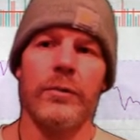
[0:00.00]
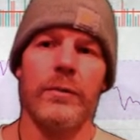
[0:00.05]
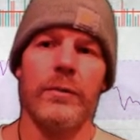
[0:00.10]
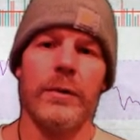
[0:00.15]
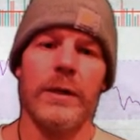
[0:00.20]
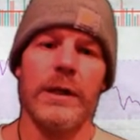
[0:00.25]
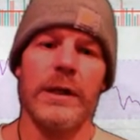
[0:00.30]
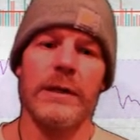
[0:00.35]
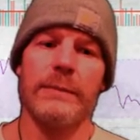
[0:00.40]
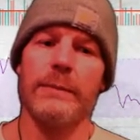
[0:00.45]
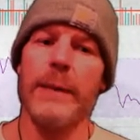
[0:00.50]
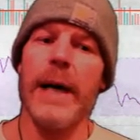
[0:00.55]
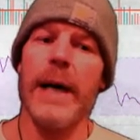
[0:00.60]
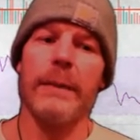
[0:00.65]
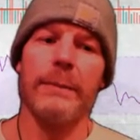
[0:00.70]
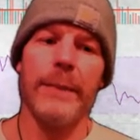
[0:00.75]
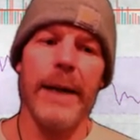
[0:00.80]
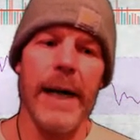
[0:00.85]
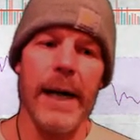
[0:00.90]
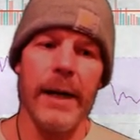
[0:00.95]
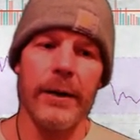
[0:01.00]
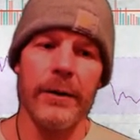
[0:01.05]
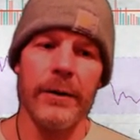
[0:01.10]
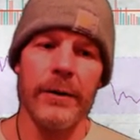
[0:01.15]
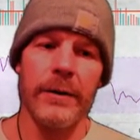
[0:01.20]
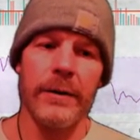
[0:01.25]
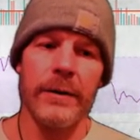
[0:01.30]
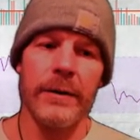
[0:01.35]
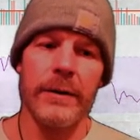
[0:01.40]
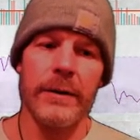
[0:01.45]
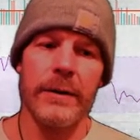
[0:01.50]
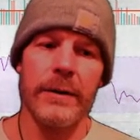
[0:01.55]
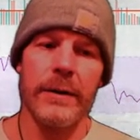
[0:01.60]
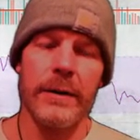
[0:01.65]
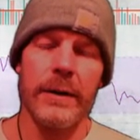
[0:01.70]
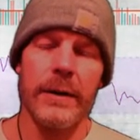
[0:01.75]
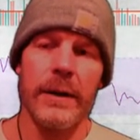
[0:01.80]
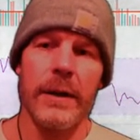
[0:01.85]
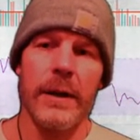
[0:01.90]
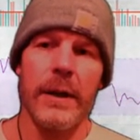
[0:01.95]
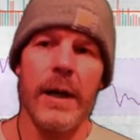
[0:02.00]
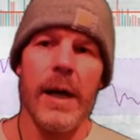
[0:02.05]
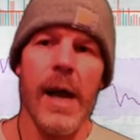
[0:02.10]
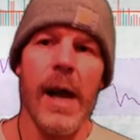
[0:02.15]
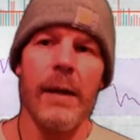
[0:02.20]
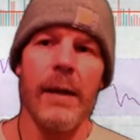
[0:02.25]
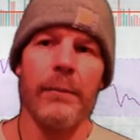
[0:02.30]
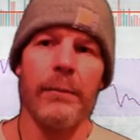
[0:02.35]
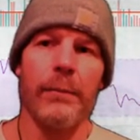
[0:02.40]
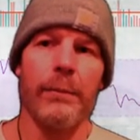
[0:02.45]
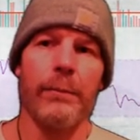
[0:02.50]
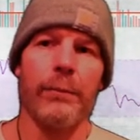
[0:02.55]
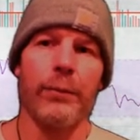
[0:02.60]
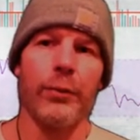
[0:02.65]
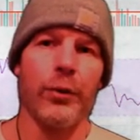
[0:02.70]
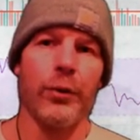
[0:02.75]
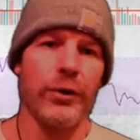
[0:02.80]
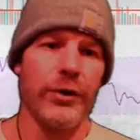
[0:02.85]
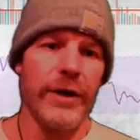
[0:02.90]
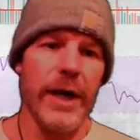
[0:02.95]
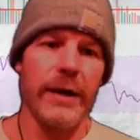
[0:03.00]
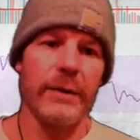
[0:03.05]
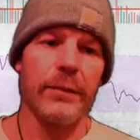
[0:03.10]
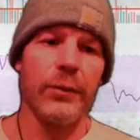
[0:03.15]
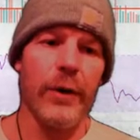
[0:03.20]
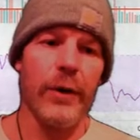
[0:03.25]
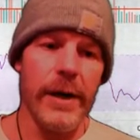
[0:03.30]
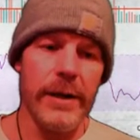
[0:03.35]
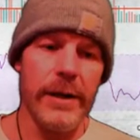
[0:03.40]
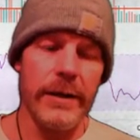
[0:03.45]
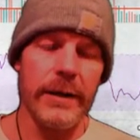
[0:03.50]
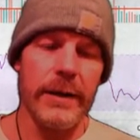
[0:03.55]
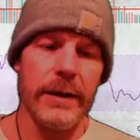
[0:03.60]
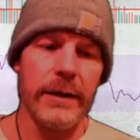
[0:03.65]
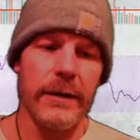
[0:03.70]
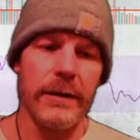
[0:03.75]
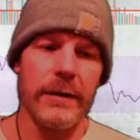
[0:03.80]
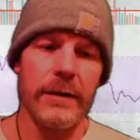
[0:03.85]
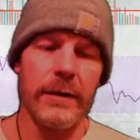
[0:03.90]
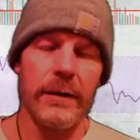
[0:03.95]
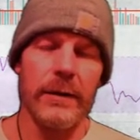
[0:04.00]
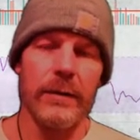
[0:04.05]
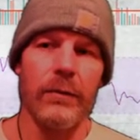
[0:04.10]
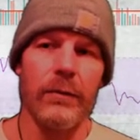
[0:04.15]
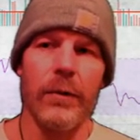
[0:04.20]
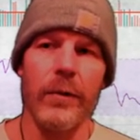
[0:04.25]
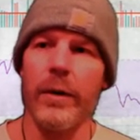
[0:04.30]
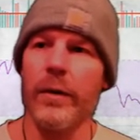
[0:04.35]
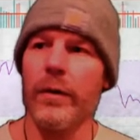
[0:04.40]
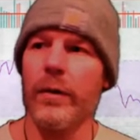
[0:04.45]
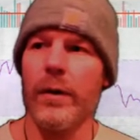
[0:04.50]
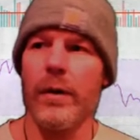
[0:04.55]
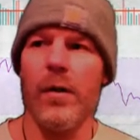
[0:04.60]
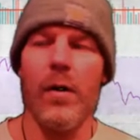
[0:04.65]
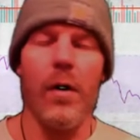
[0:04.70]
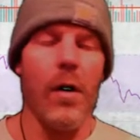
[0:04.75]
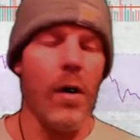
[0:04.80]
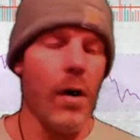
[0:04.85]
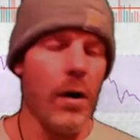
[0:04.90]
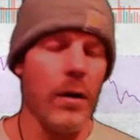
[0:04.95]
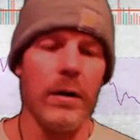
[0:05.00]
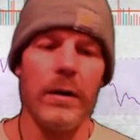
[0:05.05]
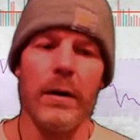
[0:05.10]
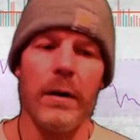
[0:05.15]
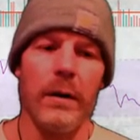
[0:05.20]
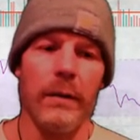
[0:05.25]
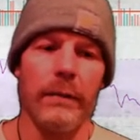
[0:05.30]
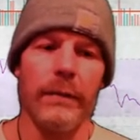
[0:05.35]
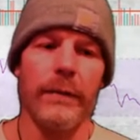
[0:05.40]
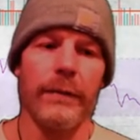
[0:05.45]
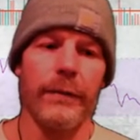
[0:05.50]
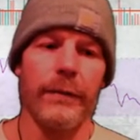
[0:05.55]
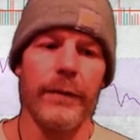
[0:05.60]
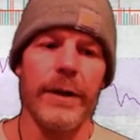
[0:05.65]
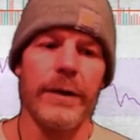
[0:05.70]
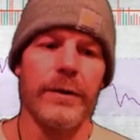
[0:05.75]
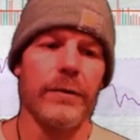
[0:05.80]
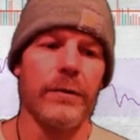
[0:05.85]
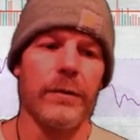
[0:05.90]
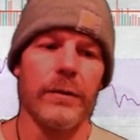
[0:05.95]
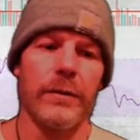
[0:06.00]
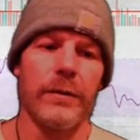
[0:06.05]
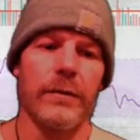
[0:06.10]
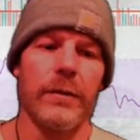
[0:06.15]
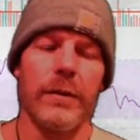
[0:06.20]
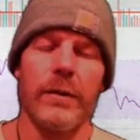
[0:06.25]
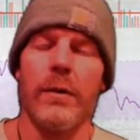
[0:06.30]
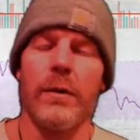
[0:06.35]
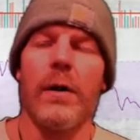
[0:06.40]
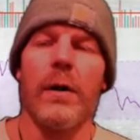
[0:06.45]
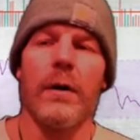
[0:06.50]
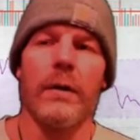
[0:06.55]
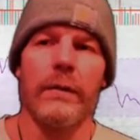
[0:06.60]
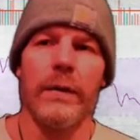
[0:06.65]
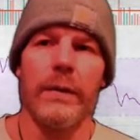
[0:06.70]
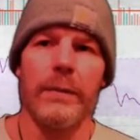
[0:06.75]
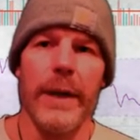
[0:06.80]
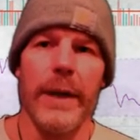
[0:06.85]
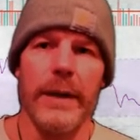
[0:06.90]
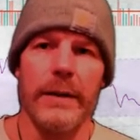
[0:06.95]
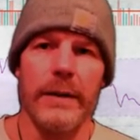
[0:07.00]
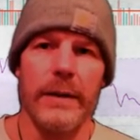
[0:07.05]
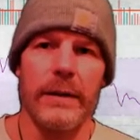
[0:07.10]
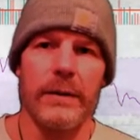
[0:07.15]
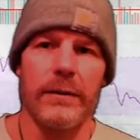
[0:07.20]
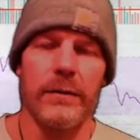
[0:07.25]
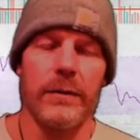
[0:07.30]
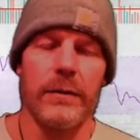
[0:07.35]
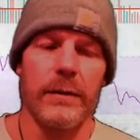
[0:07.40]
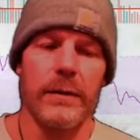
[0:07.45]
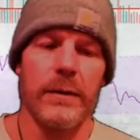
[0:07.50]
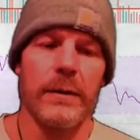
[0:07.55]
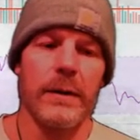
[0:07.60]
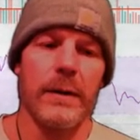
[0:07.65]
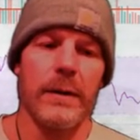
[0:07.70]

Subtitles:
spot patterns and project prices with all of the free tools, with all of the basic tools.